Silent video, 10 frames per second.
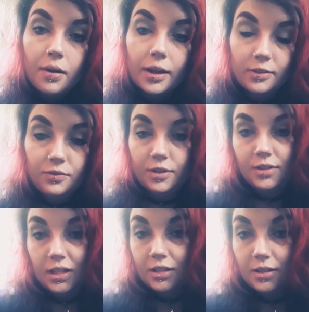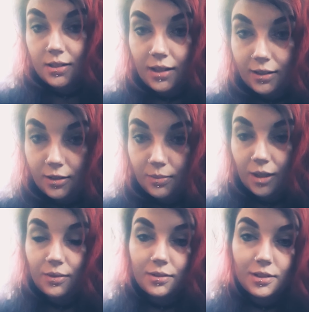And the first thing she said to me
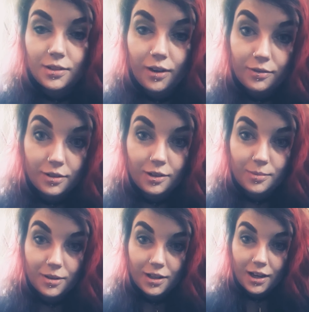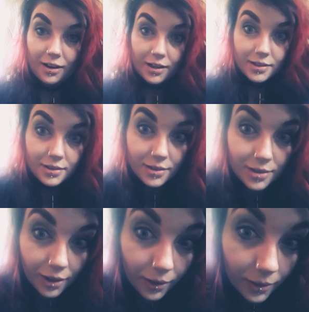was, "You have really pretty eyes."
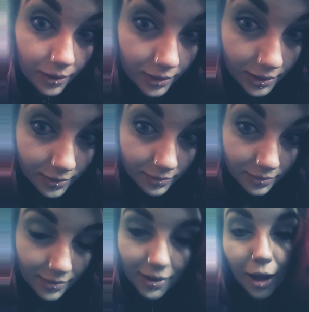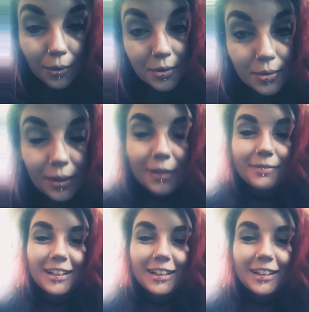So, that was sweet.